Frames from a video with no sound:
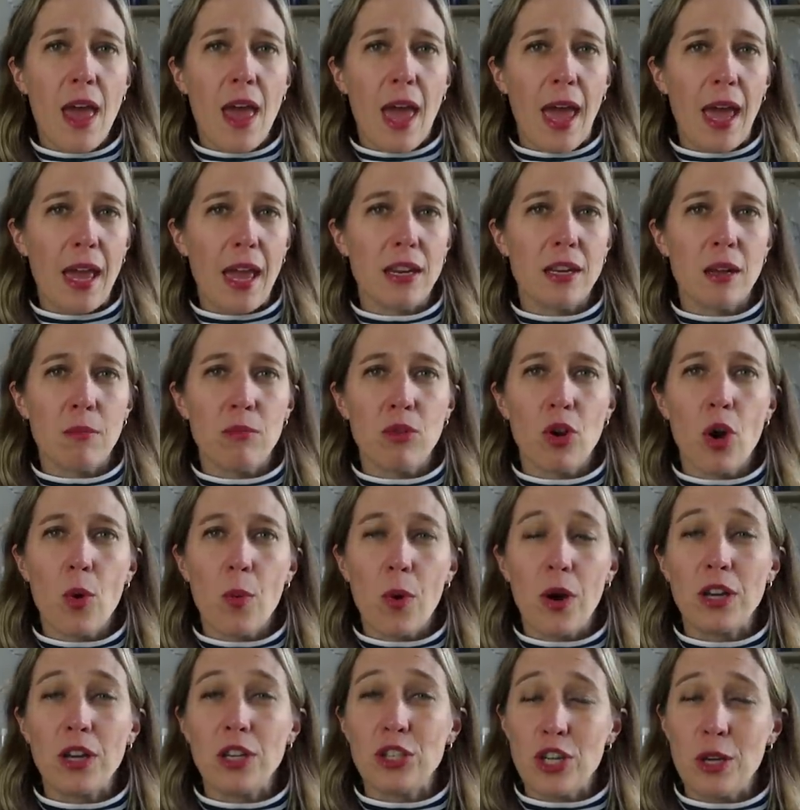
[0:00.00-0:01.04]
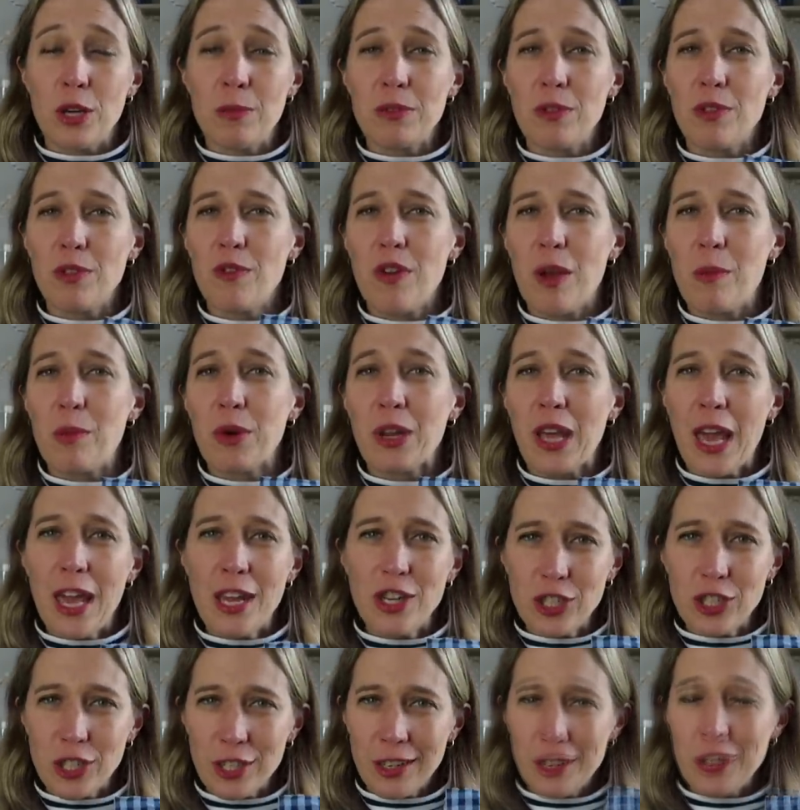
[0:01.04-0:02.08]
and I'm not worried in terms of the
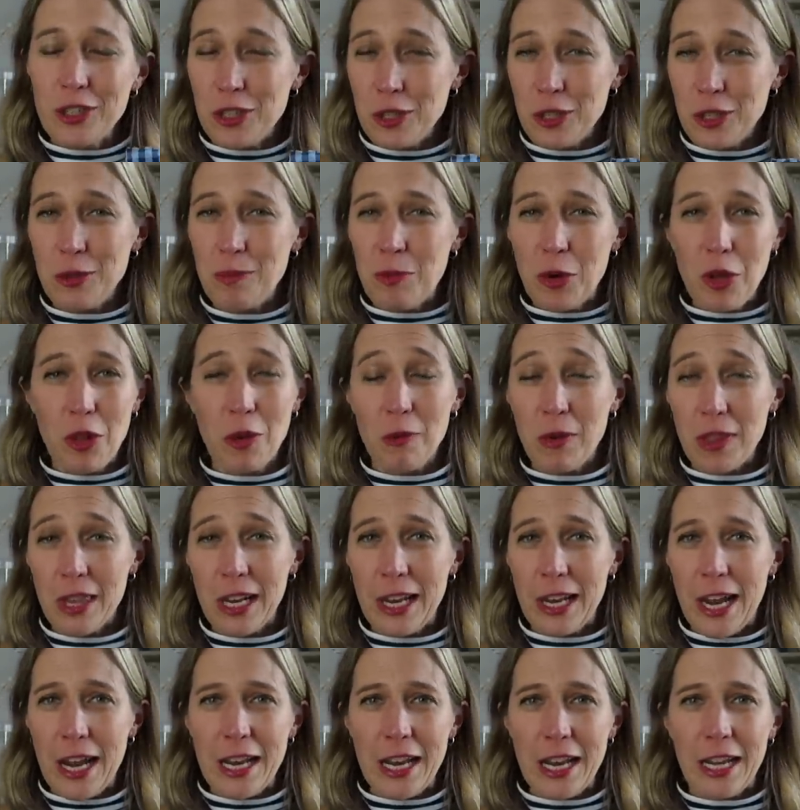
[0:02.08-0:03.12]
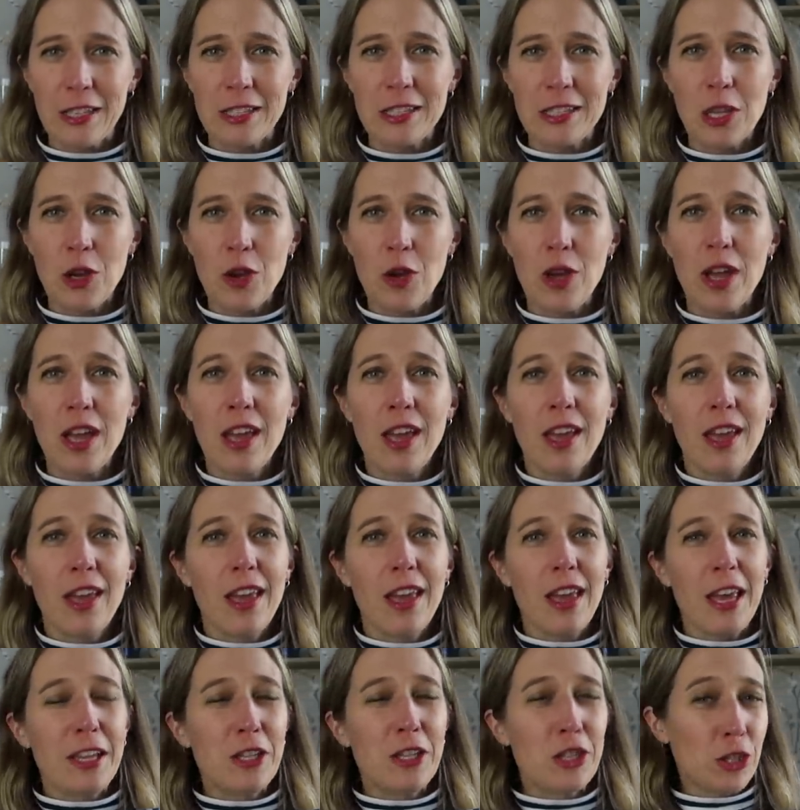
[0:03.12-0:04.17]
fabrication to bother with the lining, so
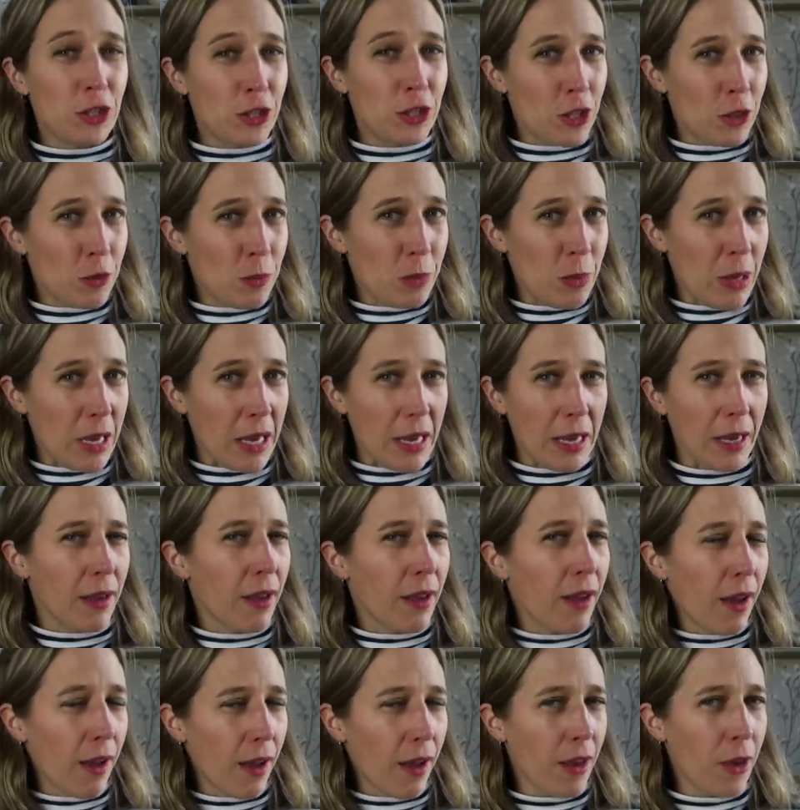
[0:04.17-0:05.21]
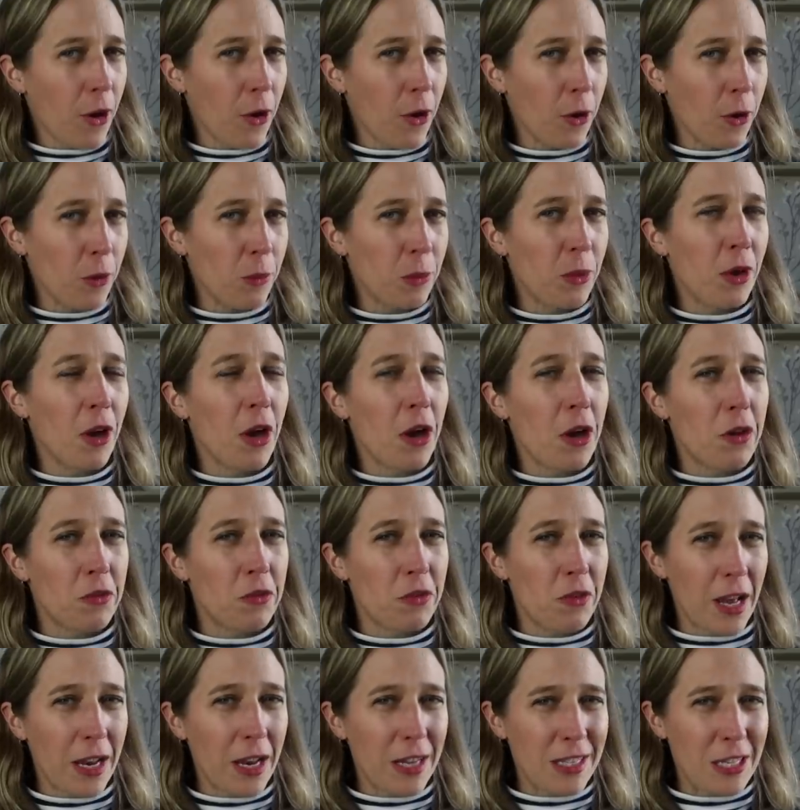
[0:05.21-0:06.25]
it should be, I hope, a
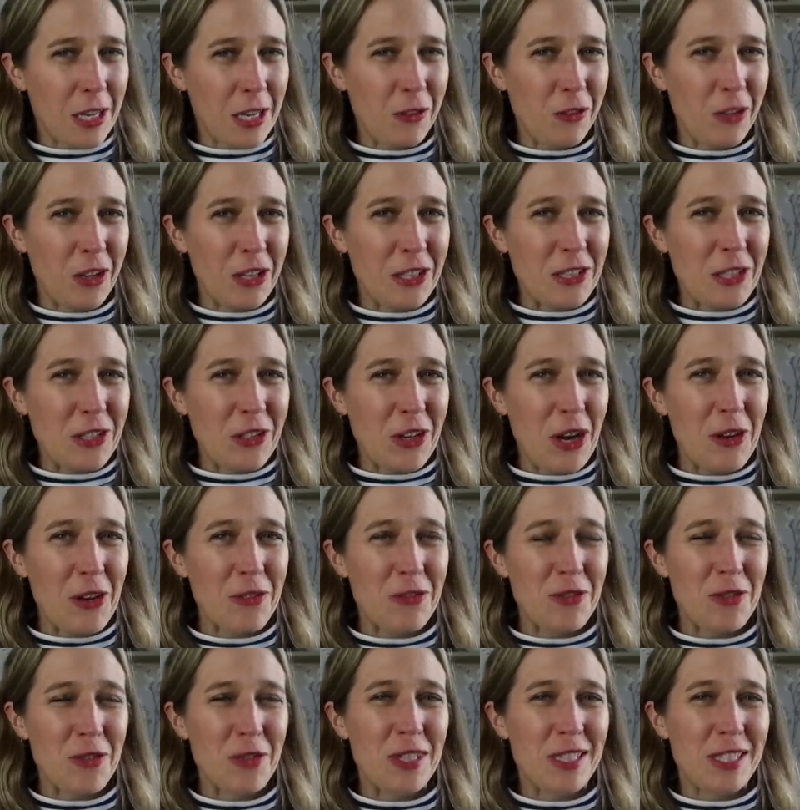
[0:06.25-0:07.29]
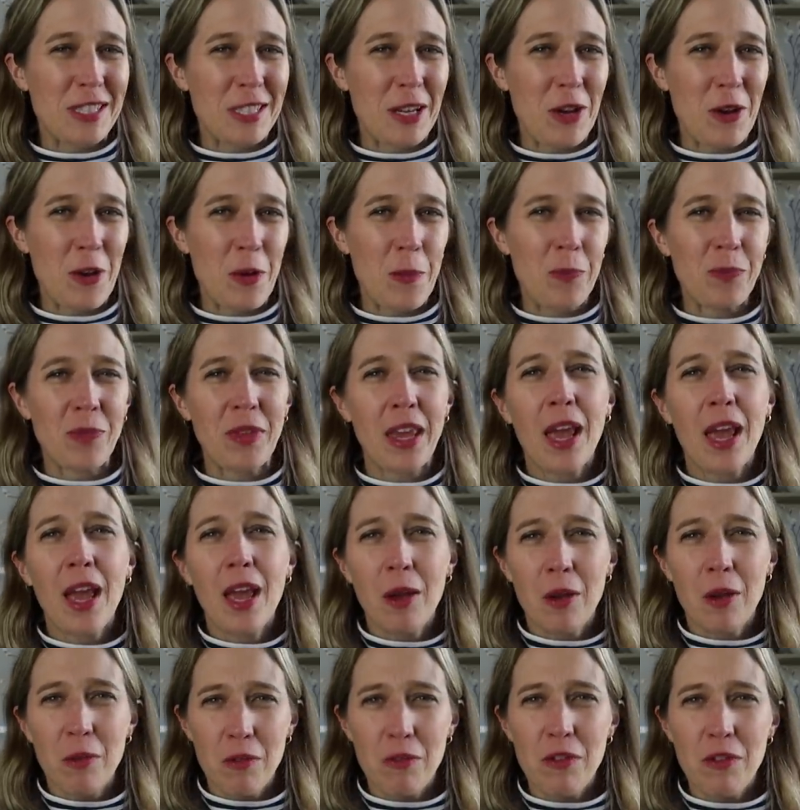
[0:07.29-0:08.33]
relatively straightforward sew.
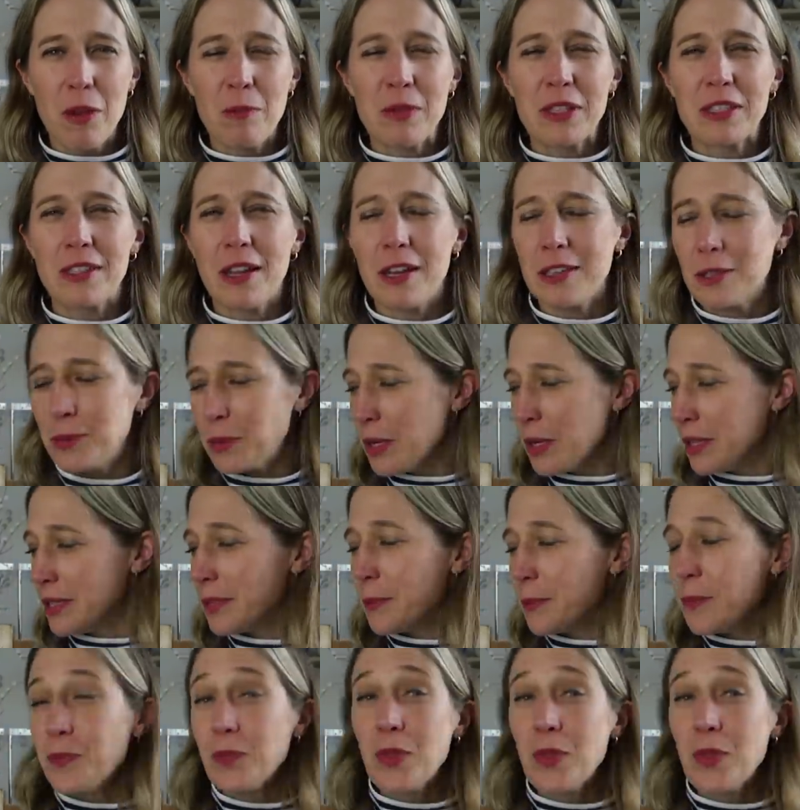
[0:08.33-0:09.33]
Famous last words.